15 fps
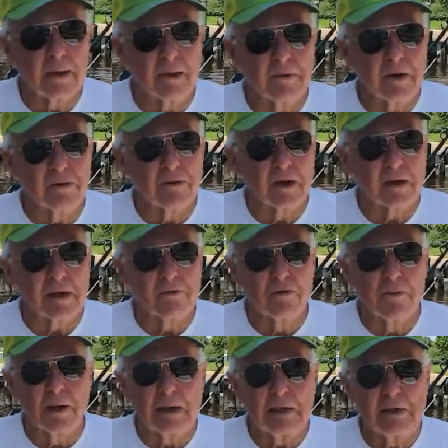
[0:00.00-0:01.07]
think
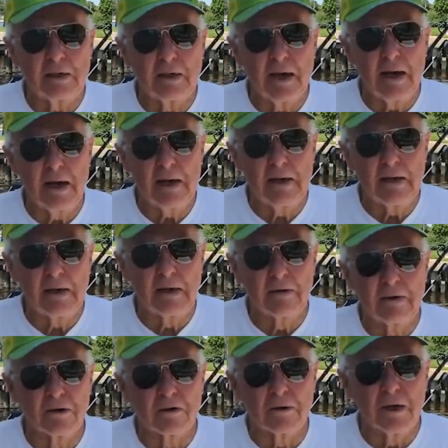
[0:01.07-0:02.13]
everybody today
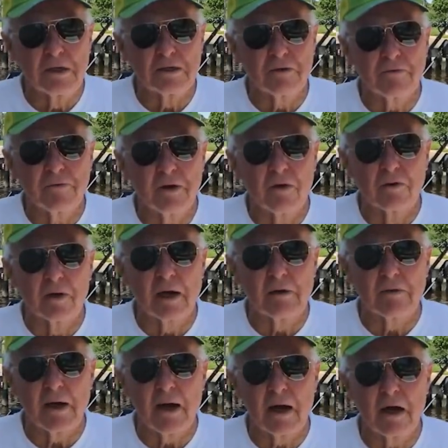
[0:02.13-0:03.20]
agrees if you don't
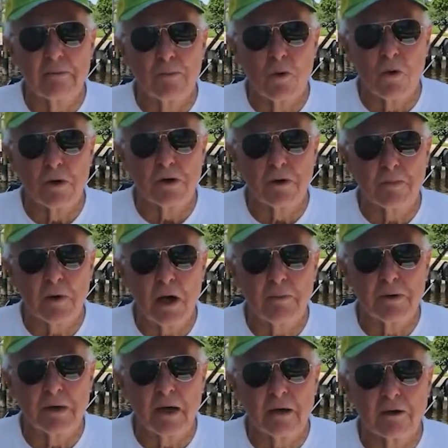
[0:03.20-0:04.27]
have that on board, you're
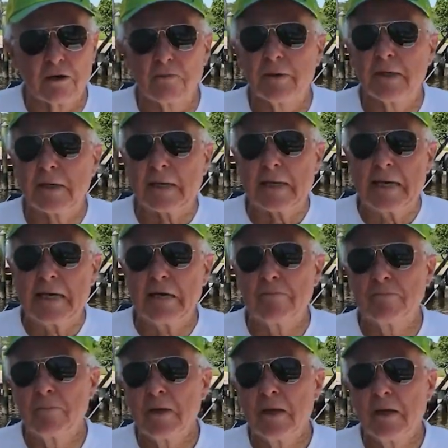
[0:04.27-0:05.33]
probably not going to be in the
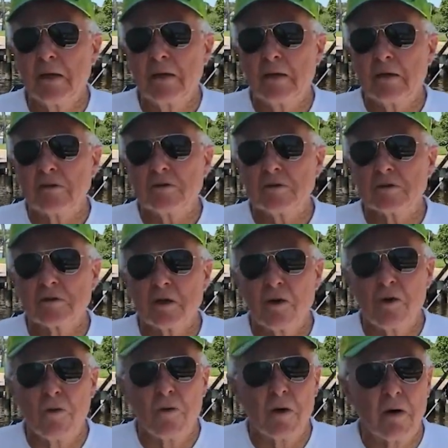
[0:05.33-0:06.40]
game.
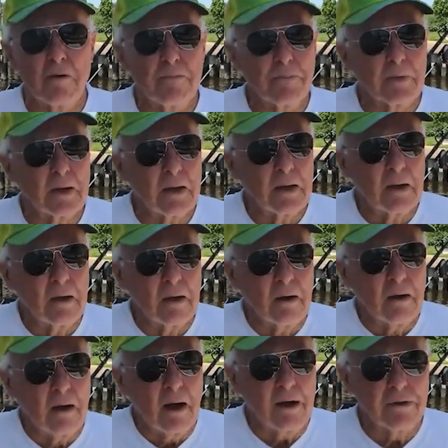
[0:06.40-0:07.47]
So
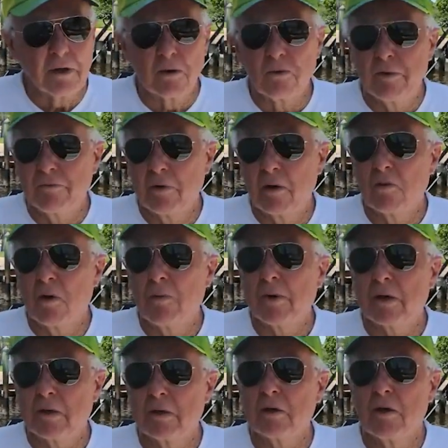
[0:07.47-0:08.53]
I think we've done what
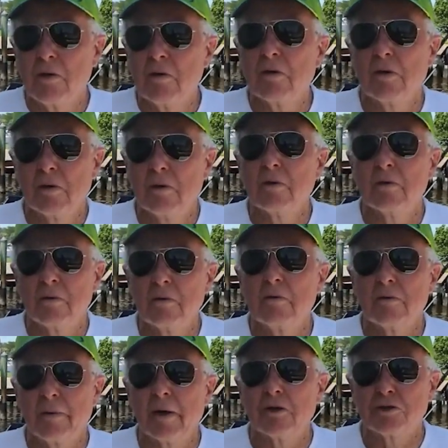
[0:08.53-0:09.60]
we could do
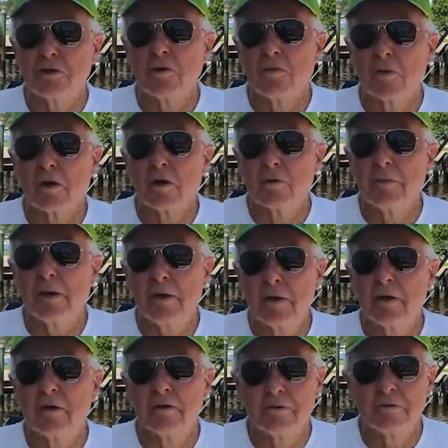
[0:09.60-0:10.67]
to make sure we're going
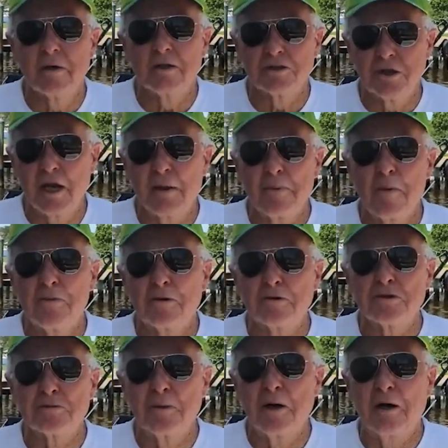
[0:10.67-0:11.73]
to be as capable
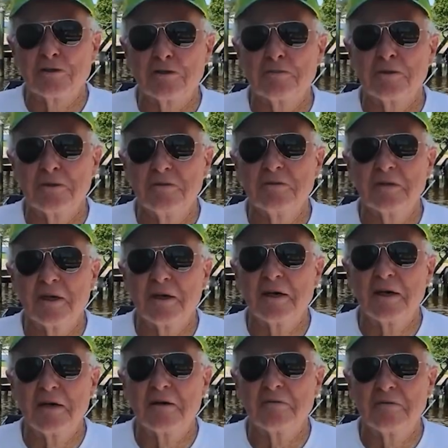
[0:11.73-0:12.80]
as possible
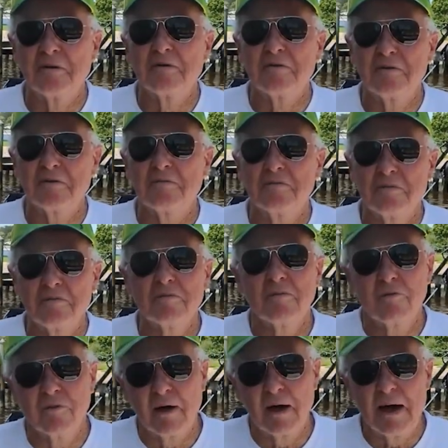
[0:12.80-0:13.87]
to
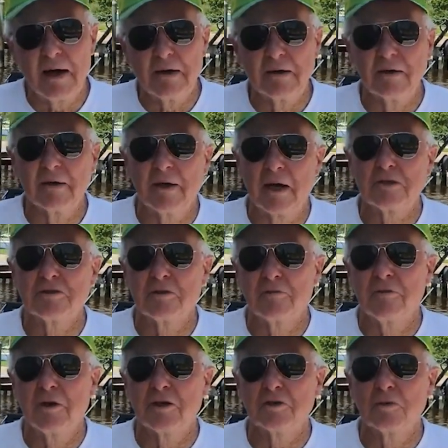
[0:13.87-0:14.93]
find and catch the
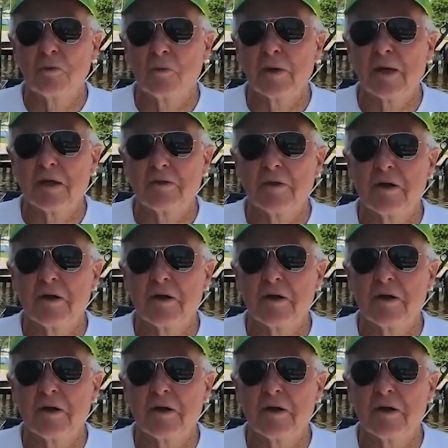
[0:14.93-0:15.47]
fish when we get